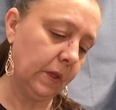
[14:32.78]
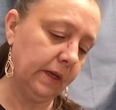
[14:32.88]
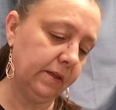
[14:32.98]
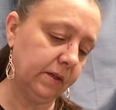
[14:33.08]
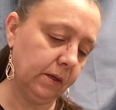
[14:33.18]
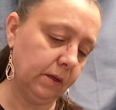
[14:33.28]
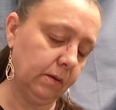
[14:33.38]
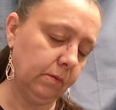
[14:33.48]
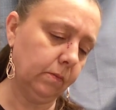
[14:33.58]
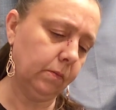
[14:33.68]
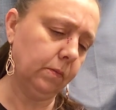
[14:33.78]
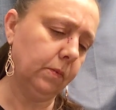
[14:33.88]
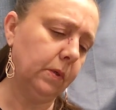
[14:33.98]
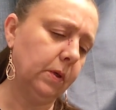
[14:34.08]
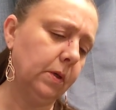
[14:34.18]
It's
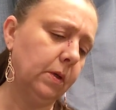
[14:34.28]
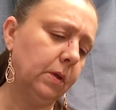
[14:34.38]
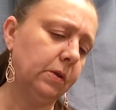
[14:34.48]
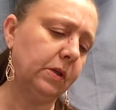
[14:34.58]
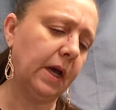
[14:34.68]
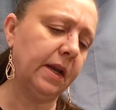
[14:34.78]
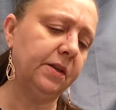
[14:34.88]
got